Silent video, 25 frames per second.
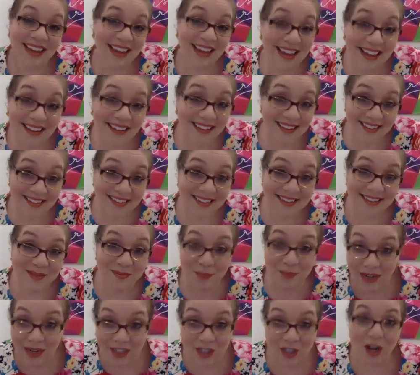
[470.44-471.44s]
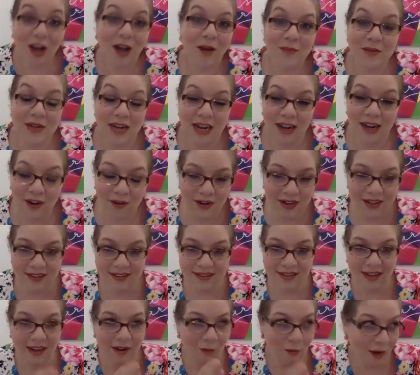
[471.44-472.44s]
is my job now, is
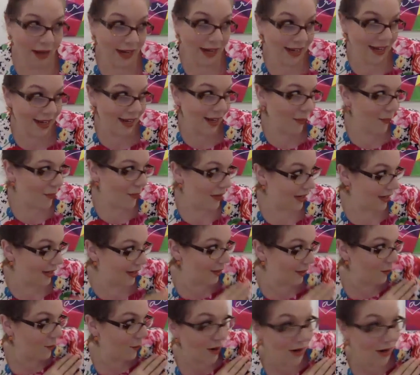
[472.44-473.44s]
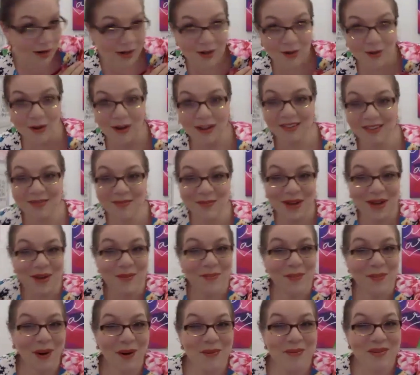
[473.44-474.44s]
I wake up and I walk across my
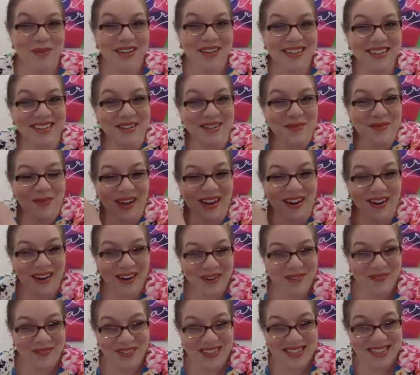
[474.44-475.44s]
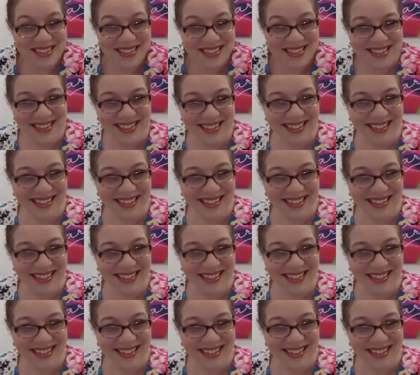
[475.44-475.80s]
apartment to my office